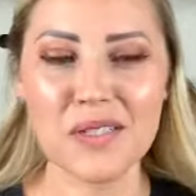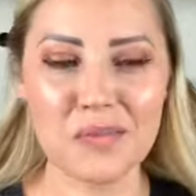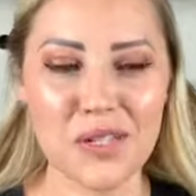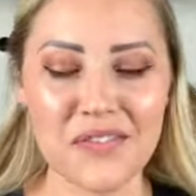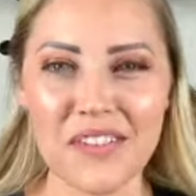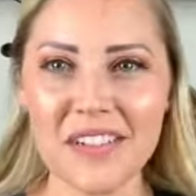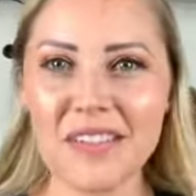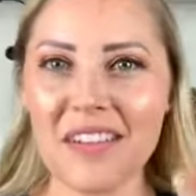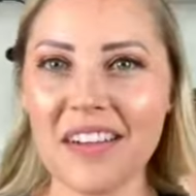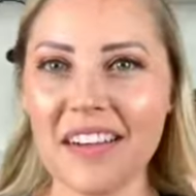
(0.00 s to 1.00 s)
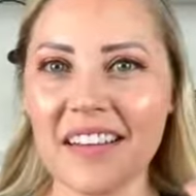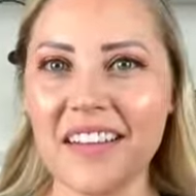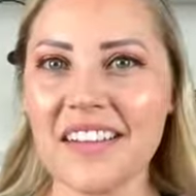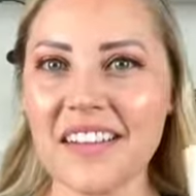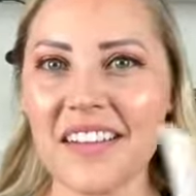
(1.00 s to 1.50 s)
perfect with your
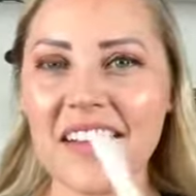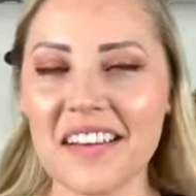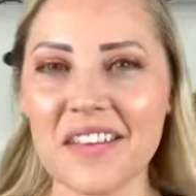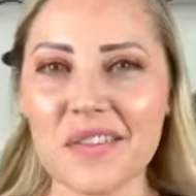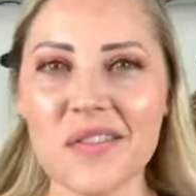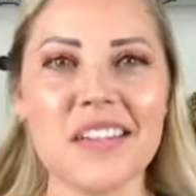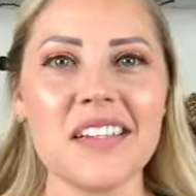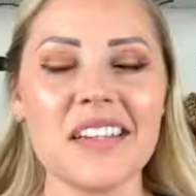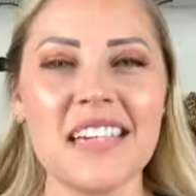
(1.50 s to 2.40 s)
eyeliner and the other one